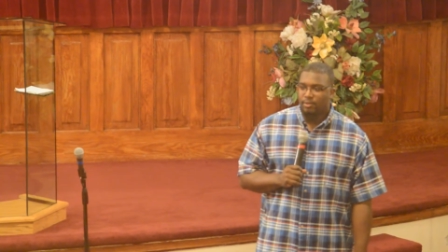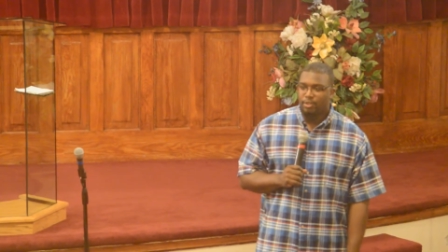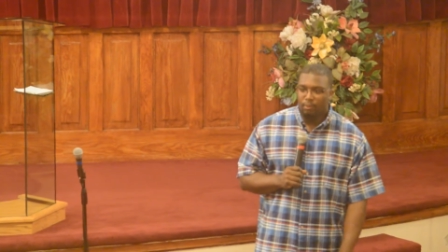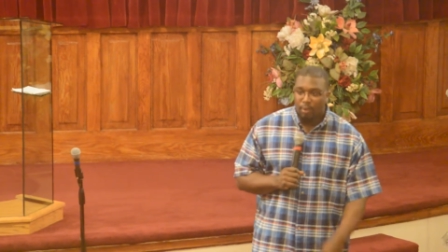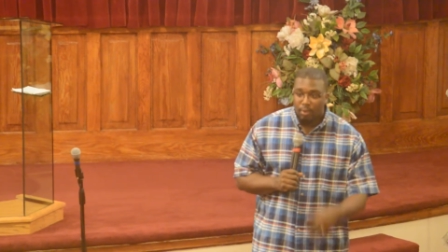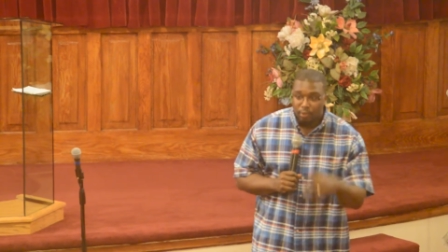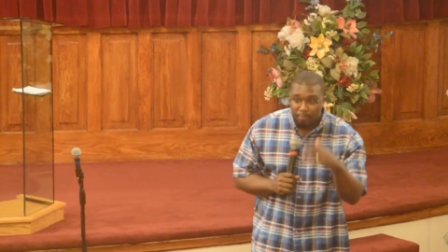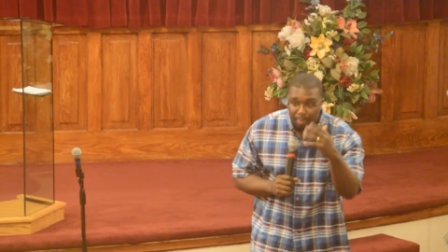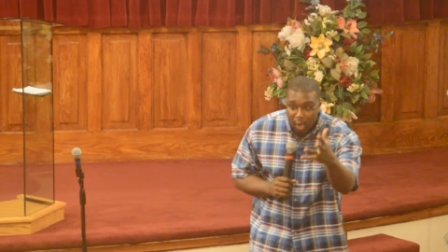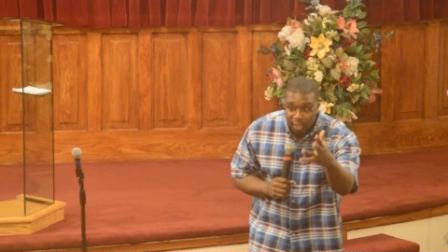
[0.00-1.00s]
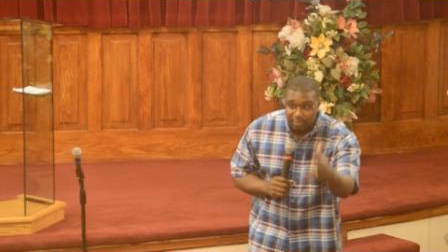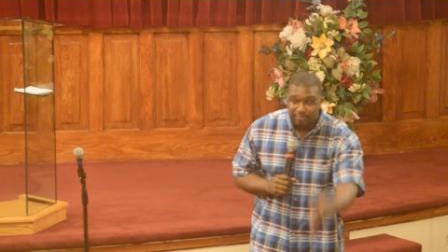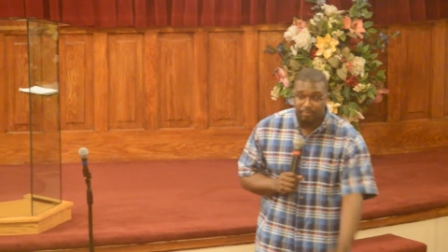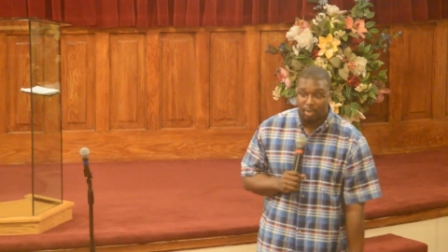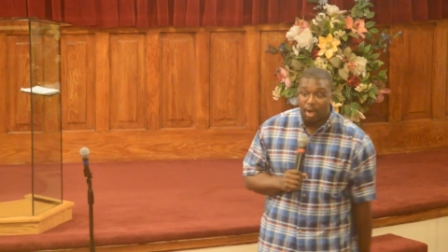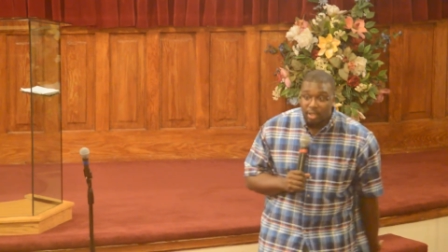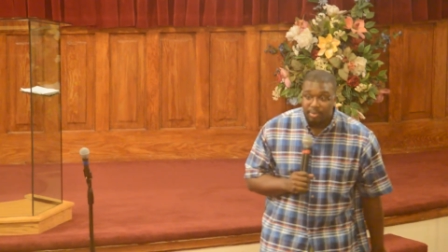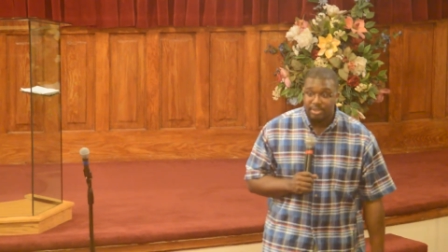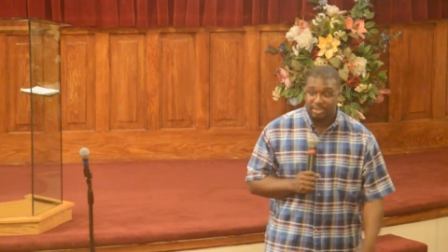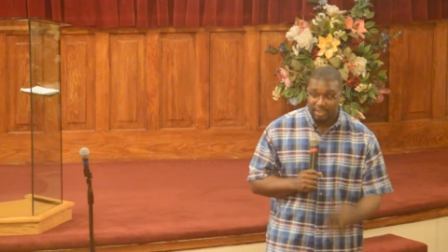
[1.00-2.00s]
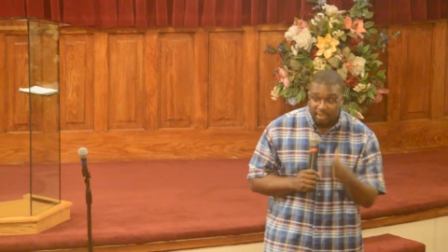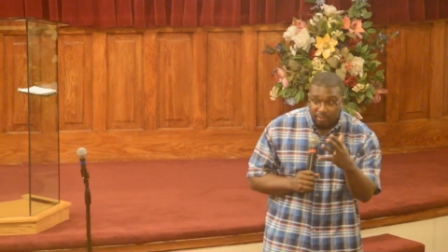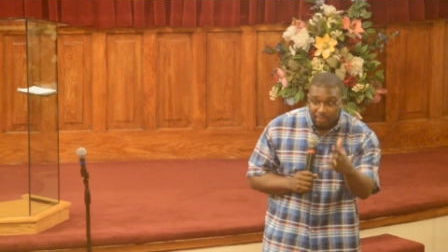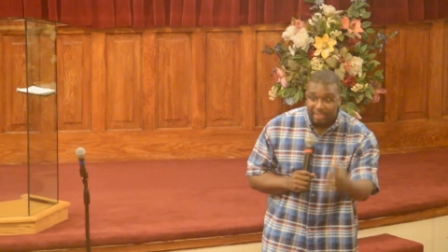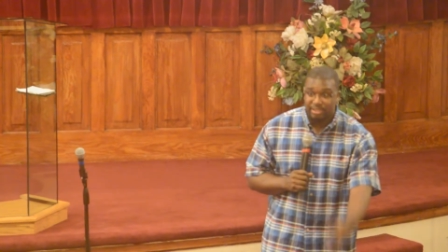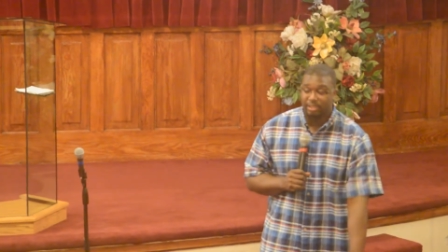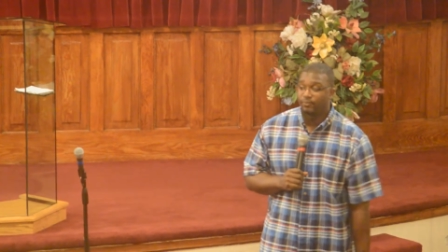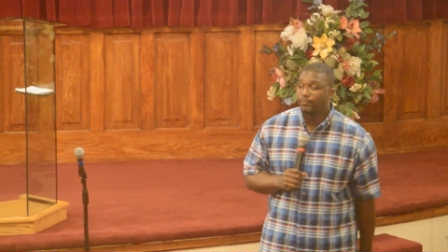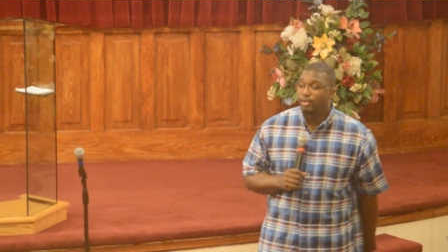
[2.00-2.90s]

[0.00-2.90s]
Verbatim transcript: You won't go to Barnab- Barnabas to get correction.